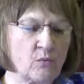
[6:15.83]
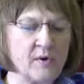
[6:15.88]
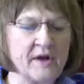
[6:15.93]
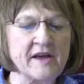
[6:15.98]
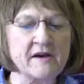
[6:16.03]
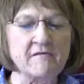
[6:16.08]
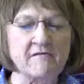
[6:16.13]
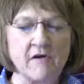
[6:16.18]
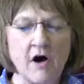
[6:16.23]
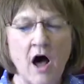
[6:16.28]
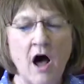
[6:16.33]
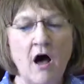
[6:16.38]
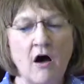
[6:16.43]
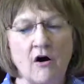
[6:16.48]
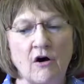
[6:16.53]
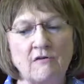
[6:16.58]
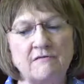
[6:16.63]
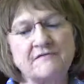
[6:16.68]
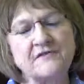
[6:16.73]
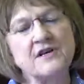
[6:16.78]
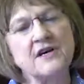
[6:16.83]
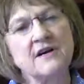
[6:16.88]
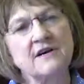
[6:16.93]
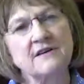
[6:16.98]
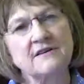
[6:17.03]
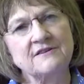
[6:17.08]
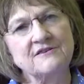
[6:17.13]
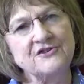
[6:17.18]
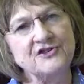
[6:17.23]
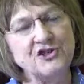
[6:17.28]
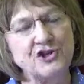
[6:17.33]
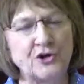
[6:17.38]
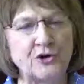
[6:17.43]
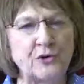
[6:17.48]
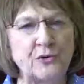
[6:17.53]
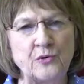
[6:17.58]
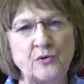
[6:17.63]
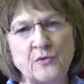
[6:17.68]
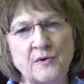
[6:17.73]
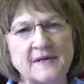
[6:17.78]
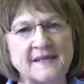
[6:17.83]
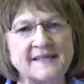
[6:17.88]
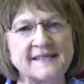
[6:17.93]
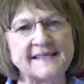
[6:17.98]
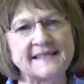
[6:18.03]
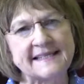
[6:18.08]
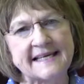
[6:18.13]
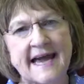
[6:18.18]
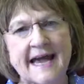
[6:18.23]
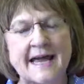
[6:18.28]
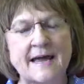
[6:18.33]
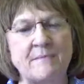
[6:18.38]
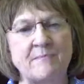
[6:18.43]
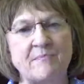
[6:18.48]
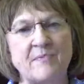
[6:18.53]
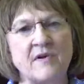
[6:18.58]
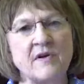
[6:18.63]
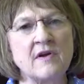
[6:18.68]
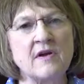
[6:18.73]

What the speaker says: we evolved to escape